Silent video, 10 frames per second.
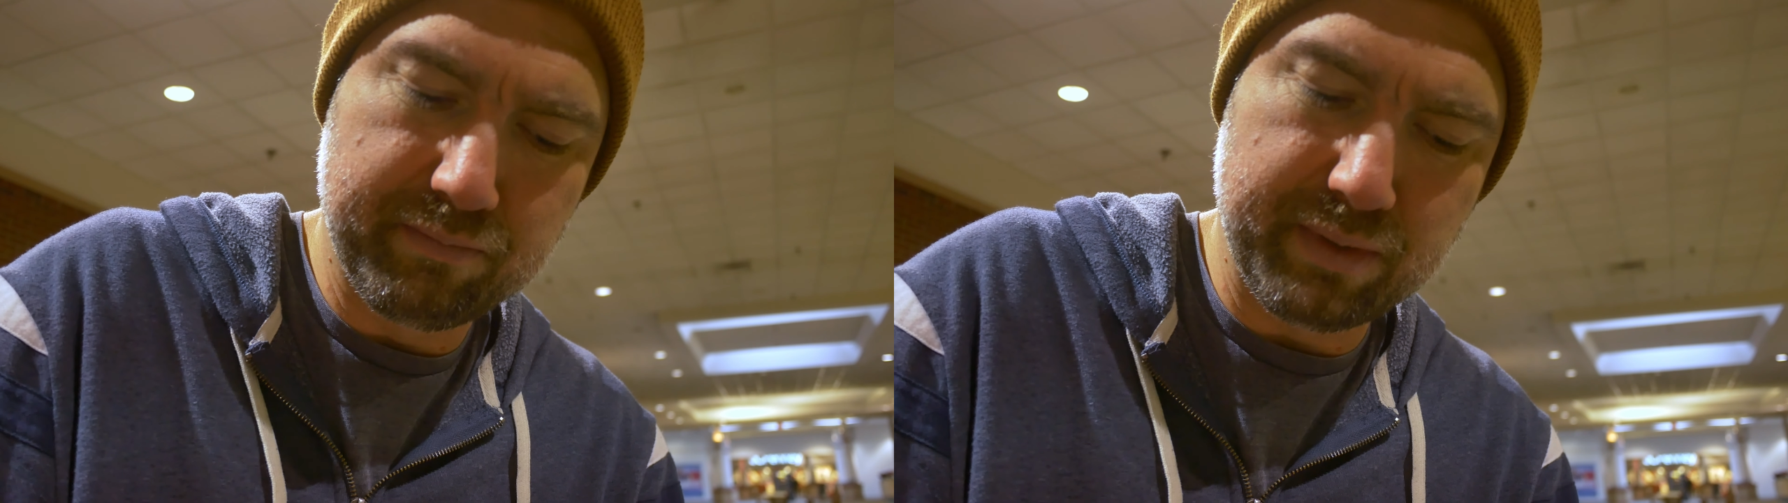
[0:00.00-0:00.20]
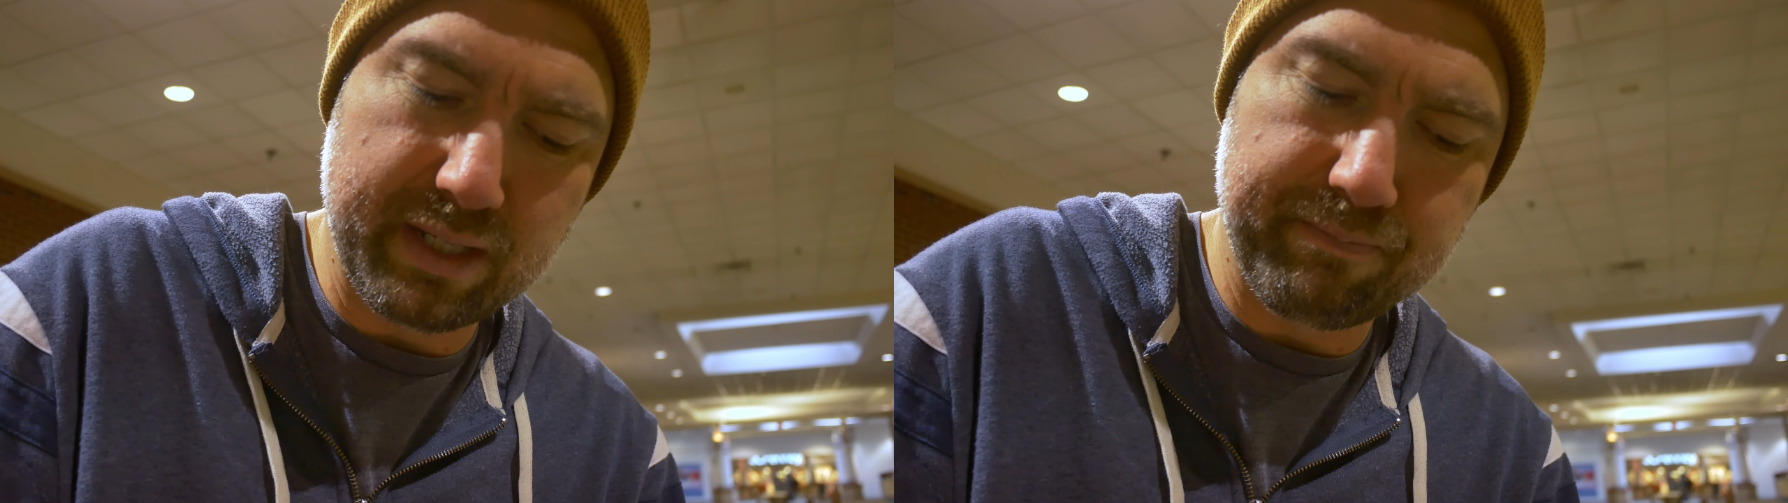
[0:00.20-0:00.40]

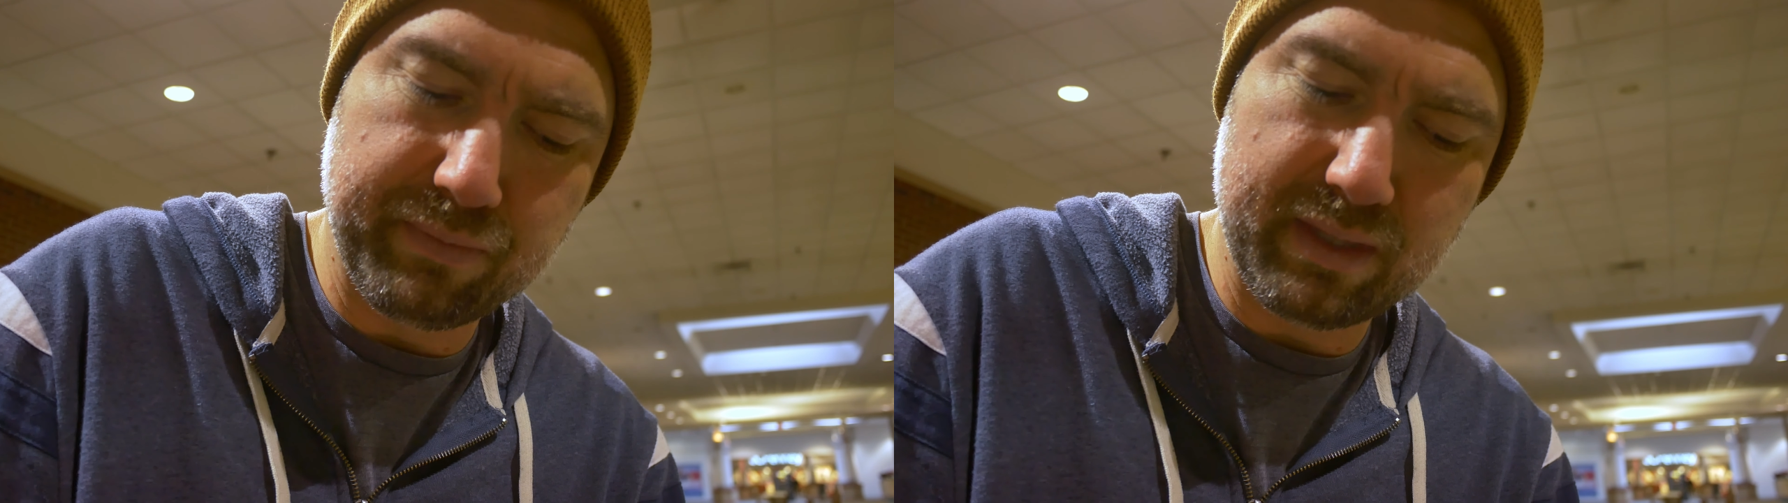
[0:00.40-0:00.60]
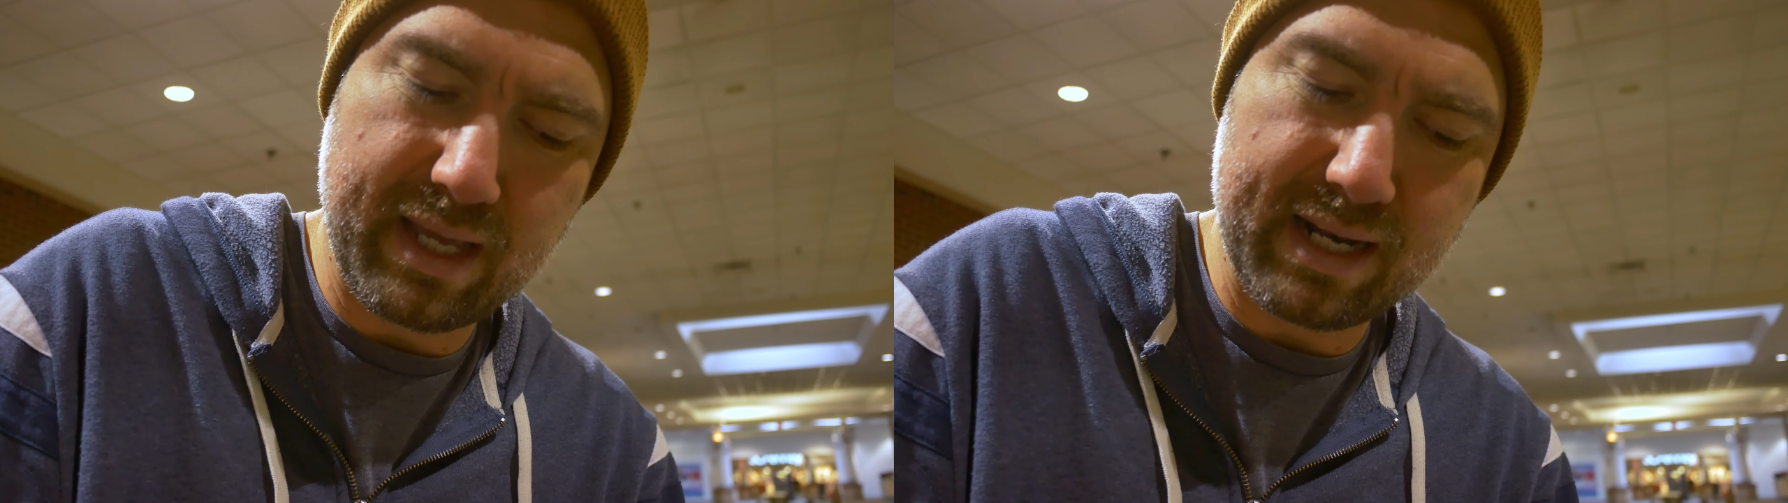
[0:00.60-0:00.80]
but
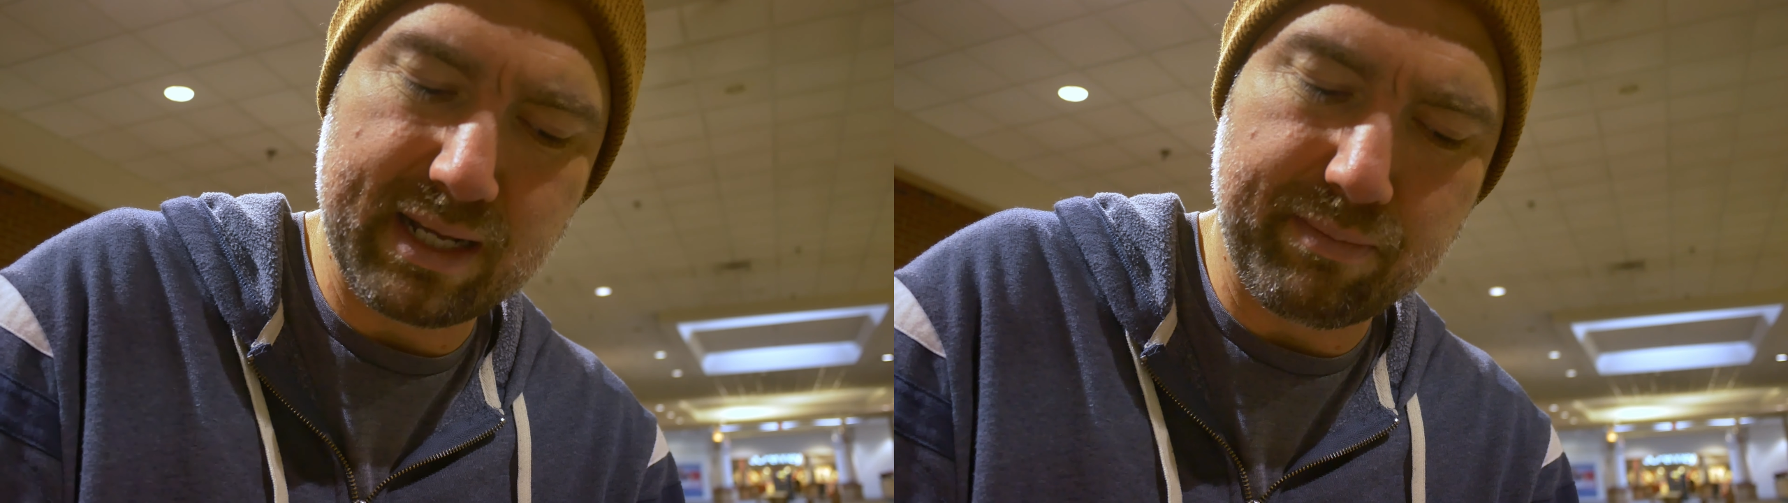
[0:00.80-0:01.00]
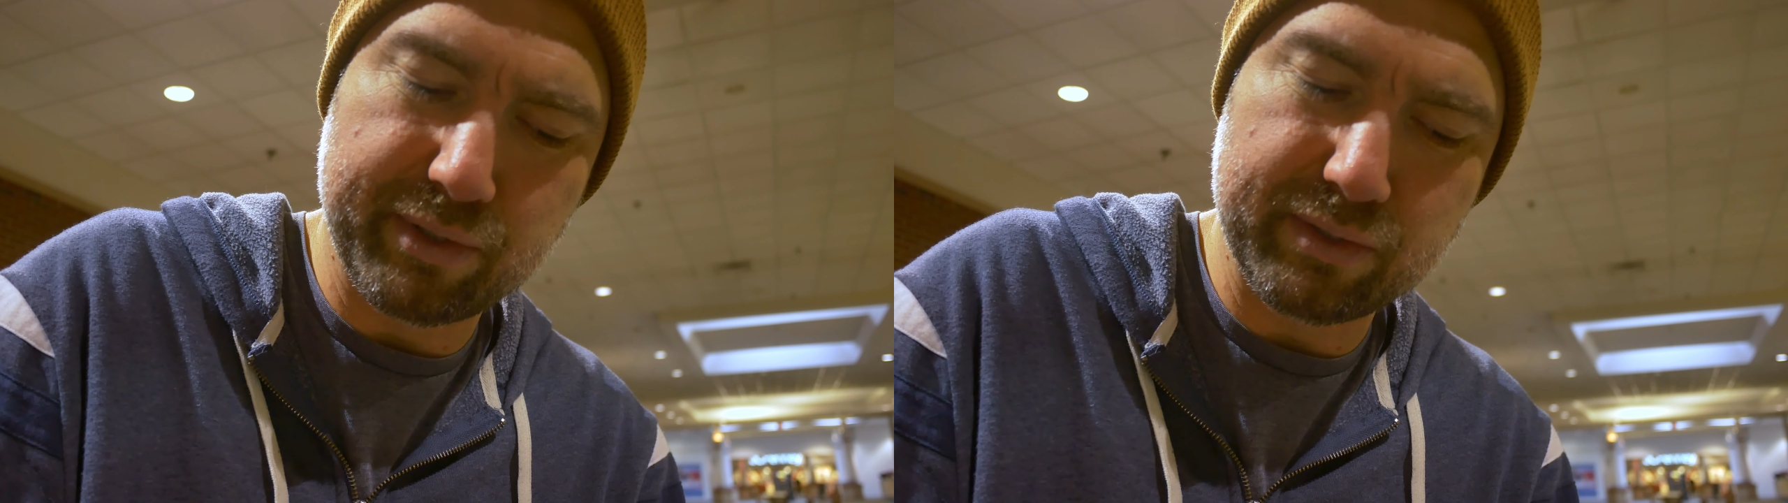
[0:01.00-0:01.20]
they had a
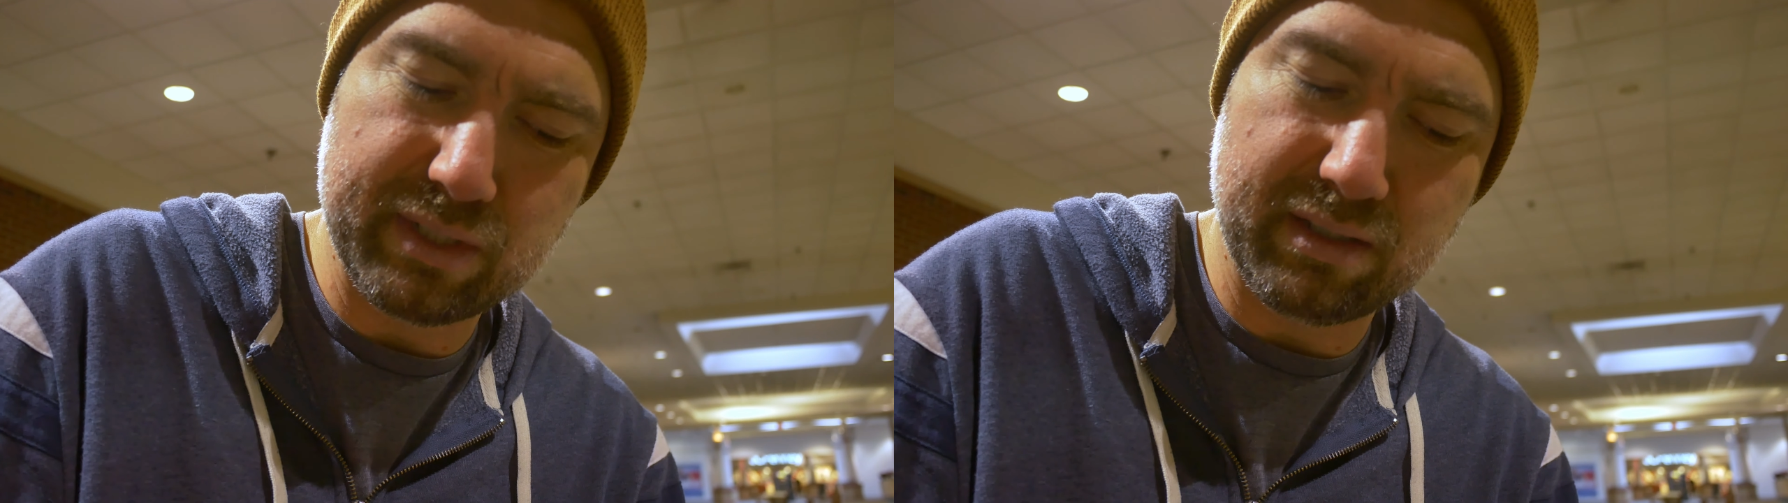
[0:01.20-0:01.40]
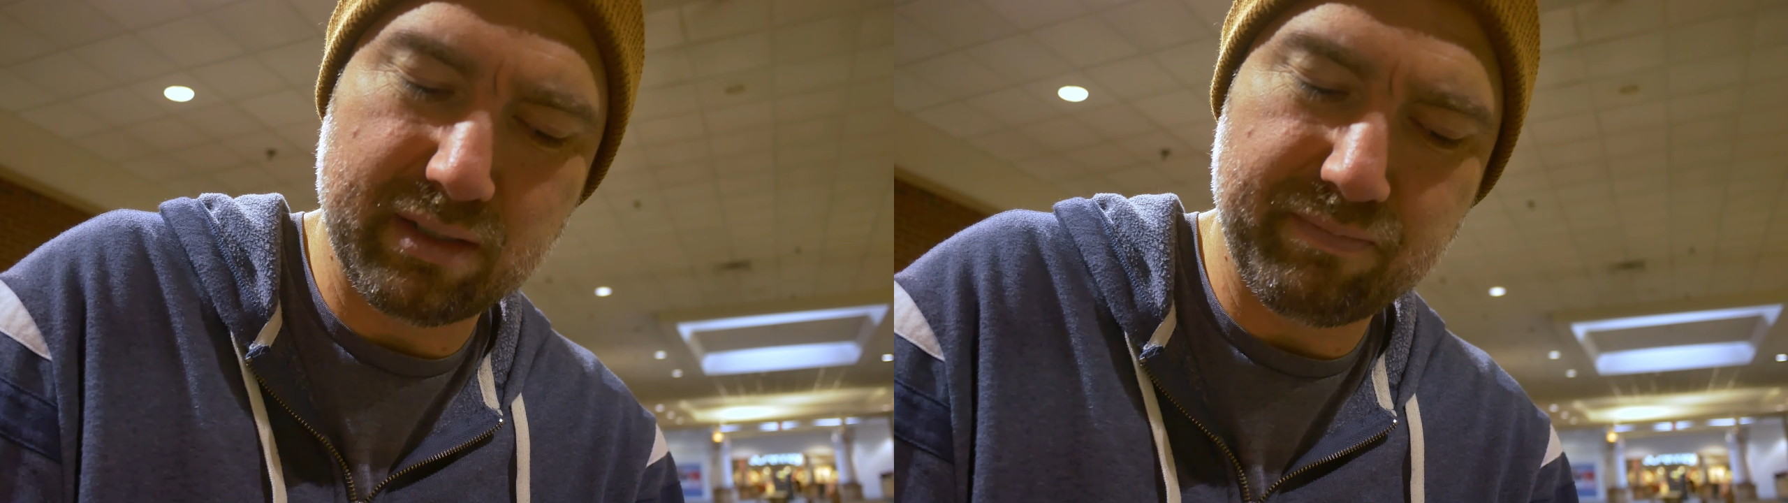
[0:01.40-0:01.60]
couple of those
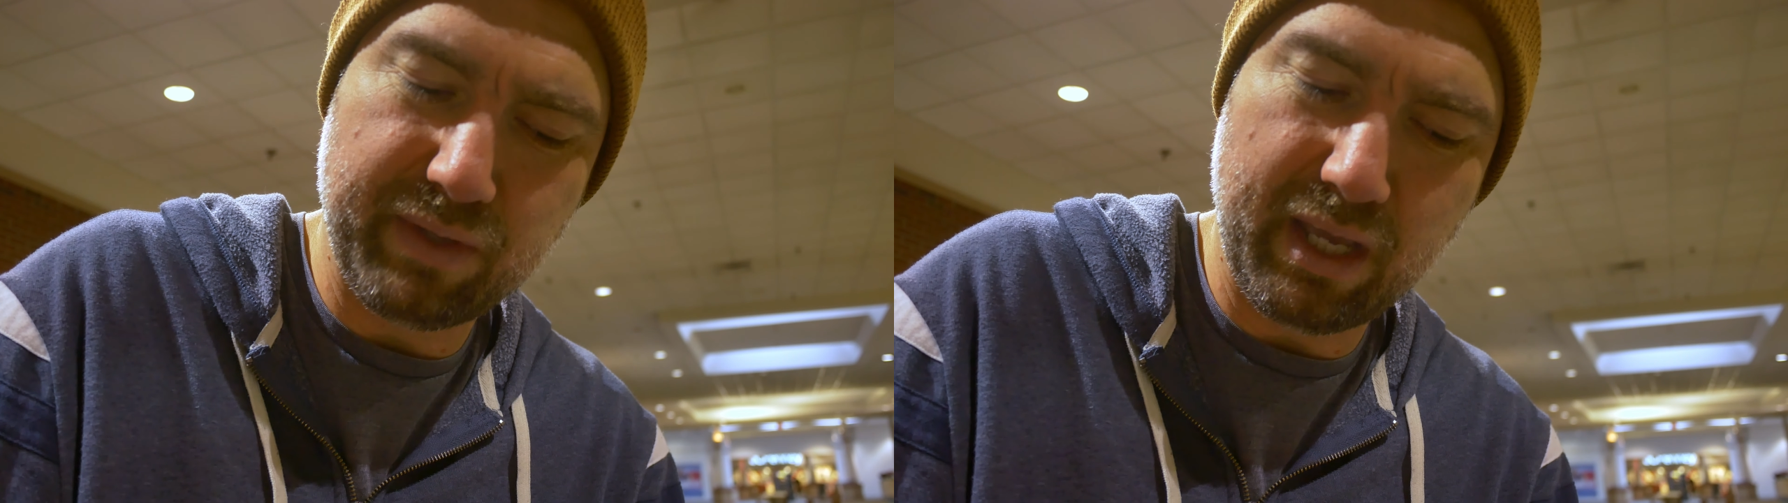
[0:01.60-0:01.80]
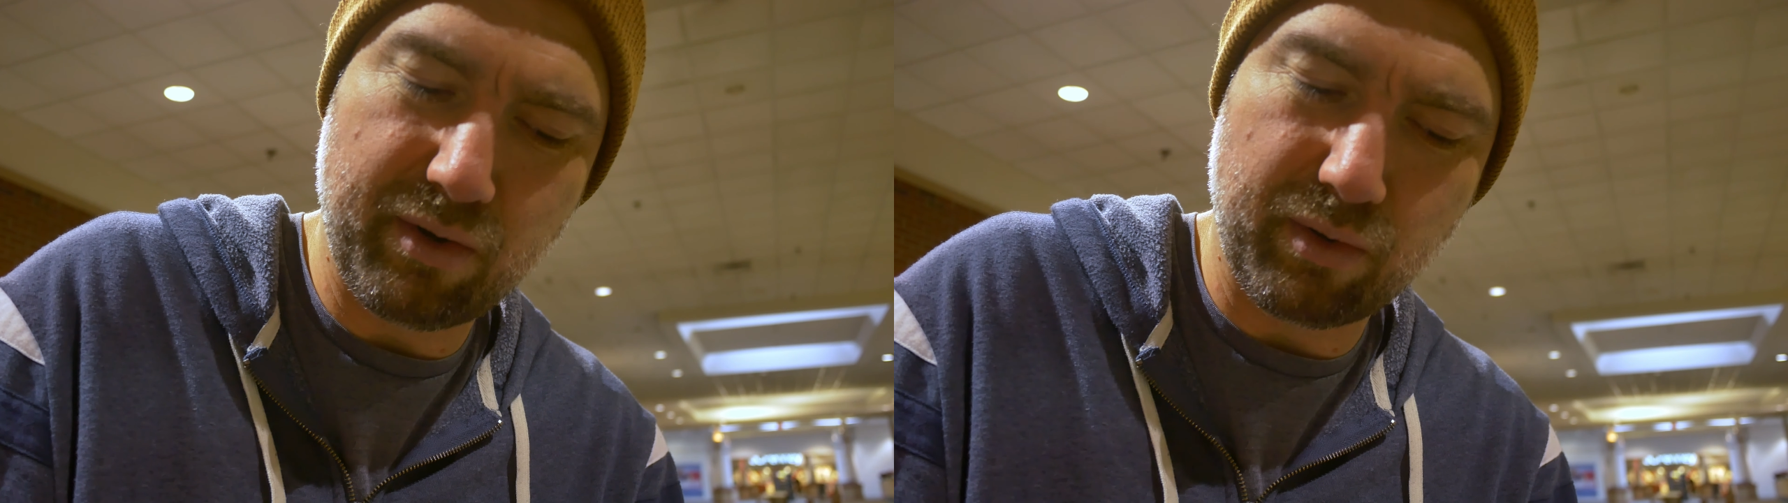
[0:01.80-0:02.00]
in the
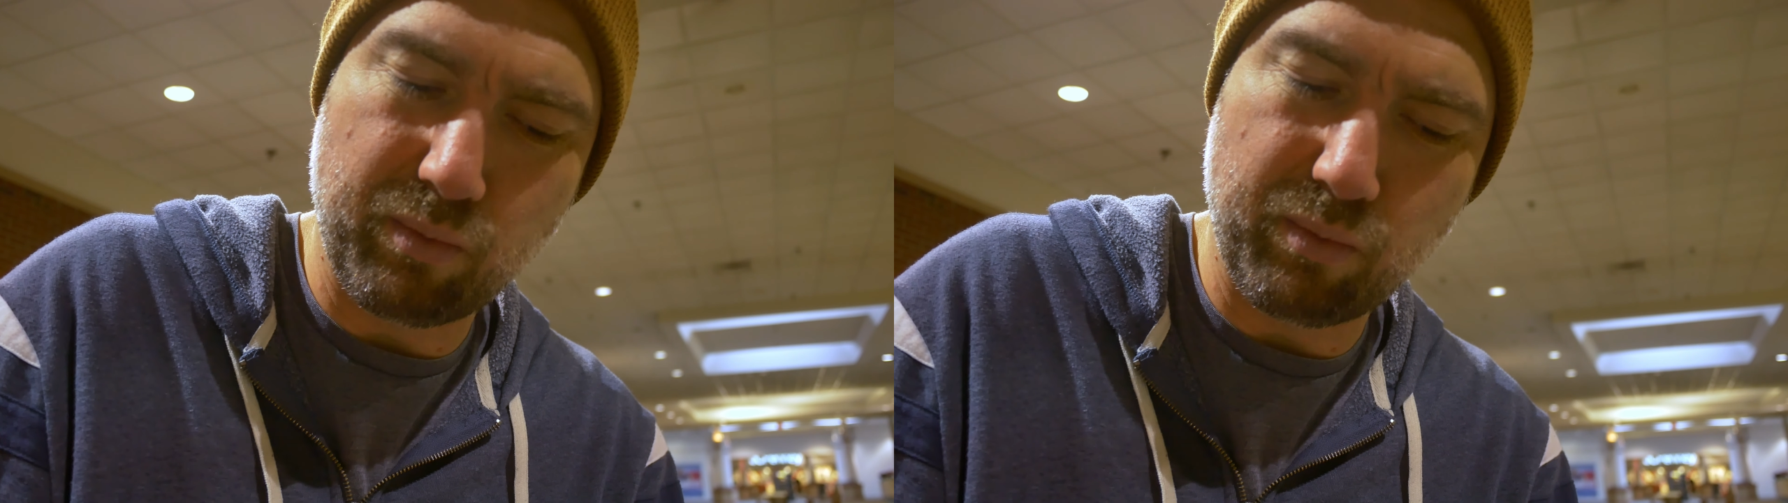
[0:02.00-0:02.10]
heater,